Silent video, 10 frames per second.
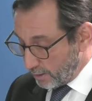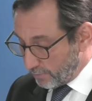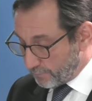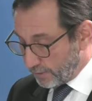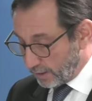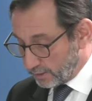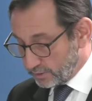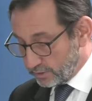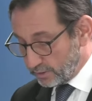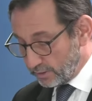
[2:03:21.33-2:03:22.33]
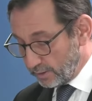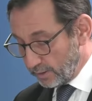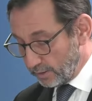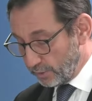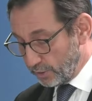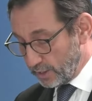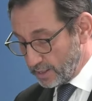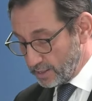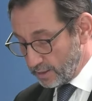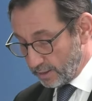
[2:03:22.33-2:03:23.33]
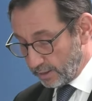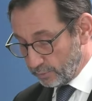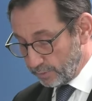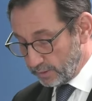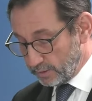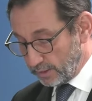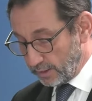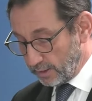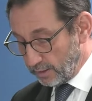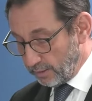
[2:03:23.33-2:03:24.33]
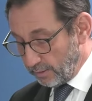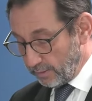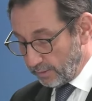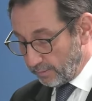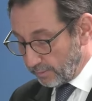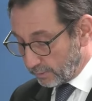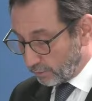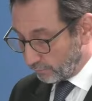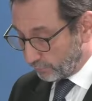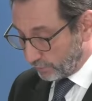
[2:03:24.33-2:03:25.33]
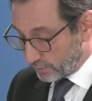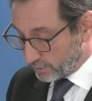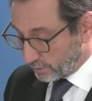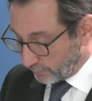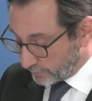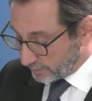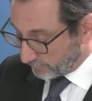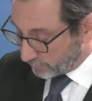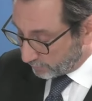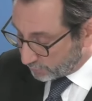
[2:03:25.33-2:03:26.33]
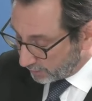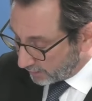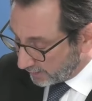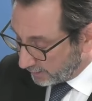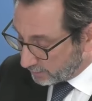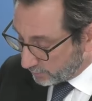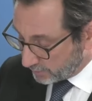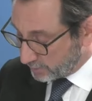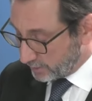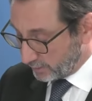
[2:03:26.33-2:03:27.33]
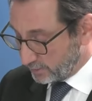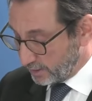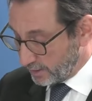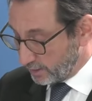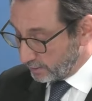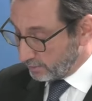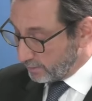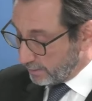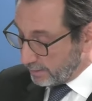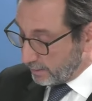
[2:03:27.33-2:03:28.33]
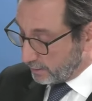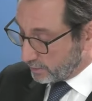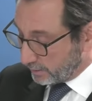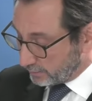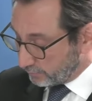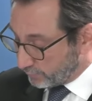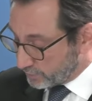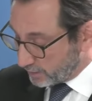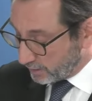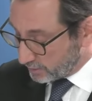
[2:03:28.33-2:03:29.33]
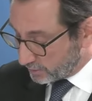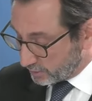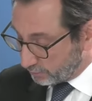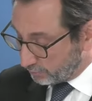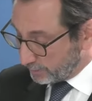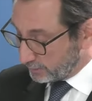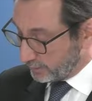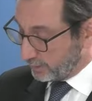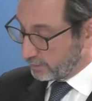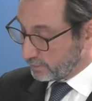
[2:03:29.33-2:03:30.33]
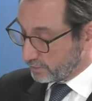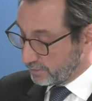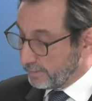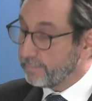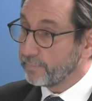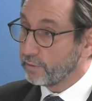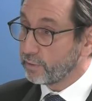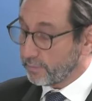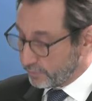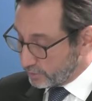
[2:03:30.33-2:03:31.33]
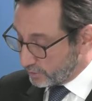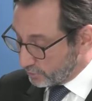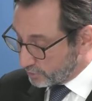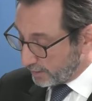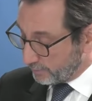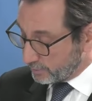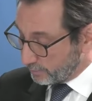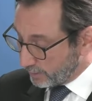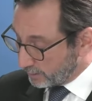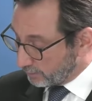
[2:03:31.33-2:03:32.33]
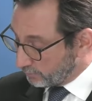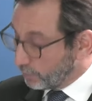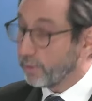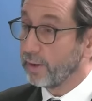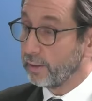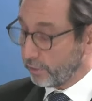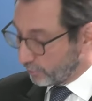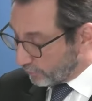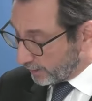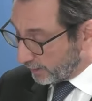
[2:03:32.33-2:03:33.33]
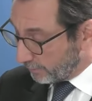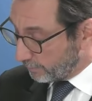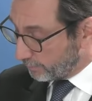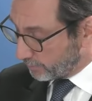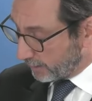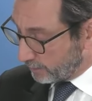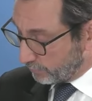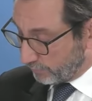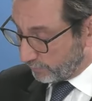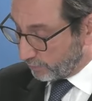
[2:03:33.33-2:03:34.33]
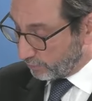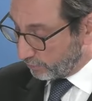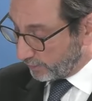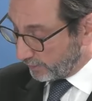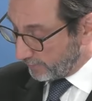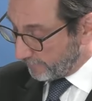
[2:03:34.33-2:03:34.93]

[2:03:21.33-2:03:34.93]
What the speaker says: First, the NHBC conference on the 7th of July 2016, entitled Facades to Tall Buildings. And you cover this in your statement at paragraph 193, page 53.